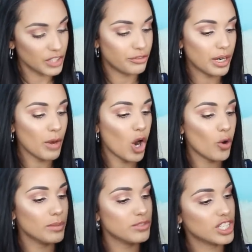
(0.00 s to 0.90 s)
From
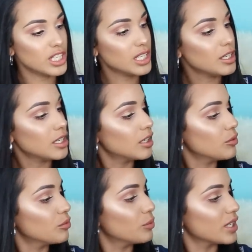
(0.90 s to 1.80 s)

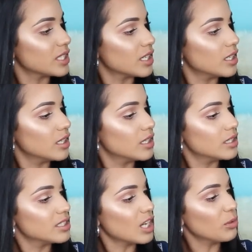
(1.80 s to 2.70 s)
OMG, what is it?
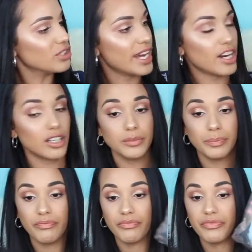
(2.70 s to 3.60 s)
Double Dare.
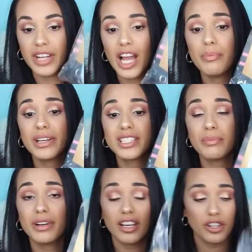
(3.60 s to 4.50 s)
I picked
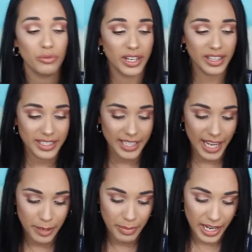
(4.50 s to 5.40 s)
up another one of these
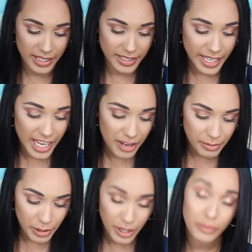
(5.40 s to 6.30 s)
headbands. They
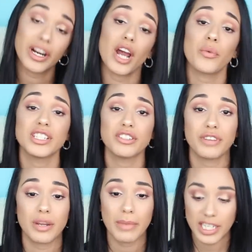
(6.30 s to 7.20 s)
gave me one when I went to
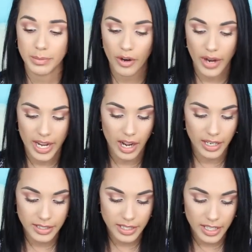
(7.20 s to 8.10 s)
Phamexpo, and
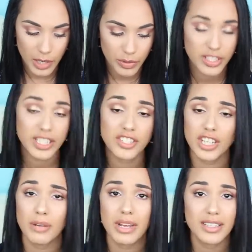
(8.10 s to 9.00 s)
honestly, they were such
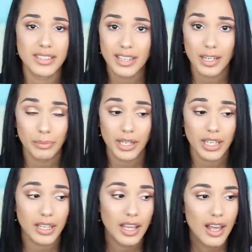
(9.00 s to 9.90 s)
an amazing
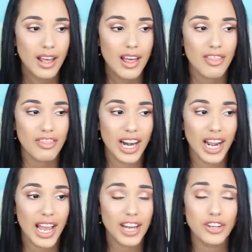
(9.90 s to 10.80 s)
company that
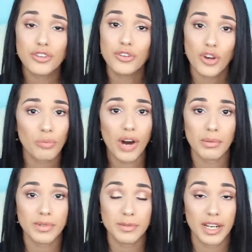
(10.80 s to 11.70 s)
I had no
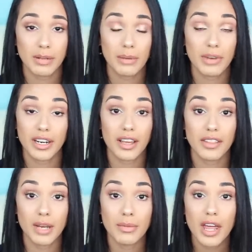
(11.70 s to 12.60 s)
problem spending my money
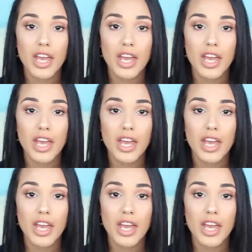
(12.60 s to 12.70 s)
on them.